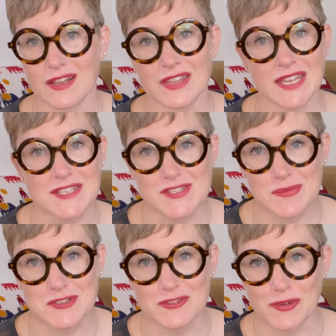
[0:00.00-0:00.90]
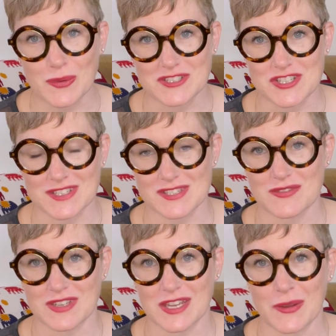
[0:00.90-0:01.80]
Thanks so much for watching this
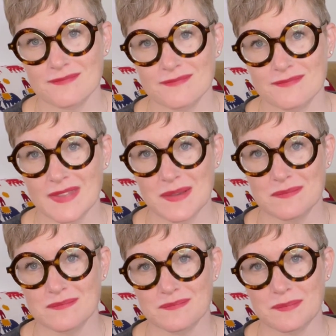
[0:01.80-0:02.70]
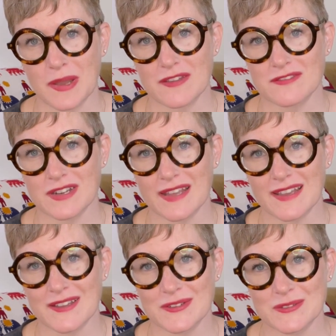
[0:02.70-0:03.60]
video. Bye for
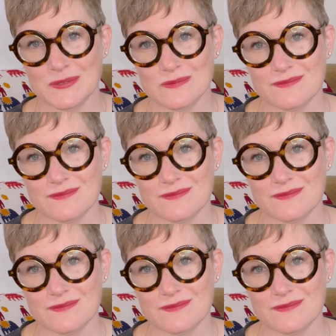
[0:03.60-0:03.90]
now.